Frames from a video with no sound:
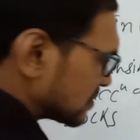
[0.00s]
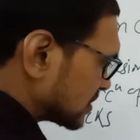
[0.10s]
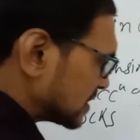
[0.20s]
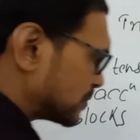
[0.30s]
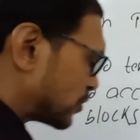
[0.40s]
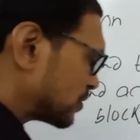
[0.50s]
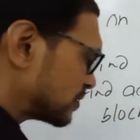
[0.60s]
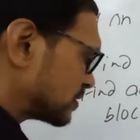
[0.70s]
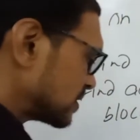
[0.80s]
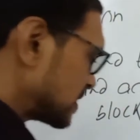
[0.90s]
in
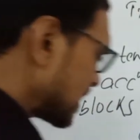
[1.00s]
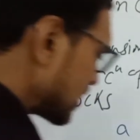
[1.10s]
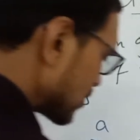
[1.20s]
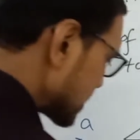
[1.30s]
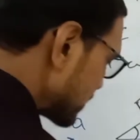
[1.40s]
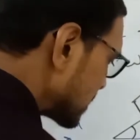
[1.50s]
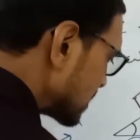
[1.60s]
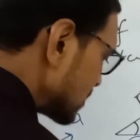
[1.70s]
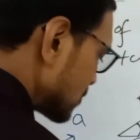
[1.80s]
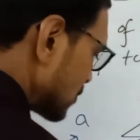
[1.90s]
for general concept.
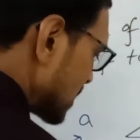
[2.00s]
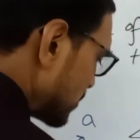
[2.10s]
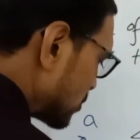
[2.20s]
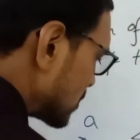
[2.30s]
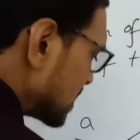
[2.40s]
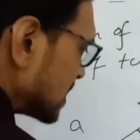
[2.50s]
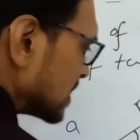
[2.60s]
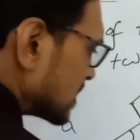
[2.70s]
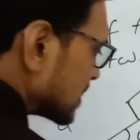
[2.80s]
So m2g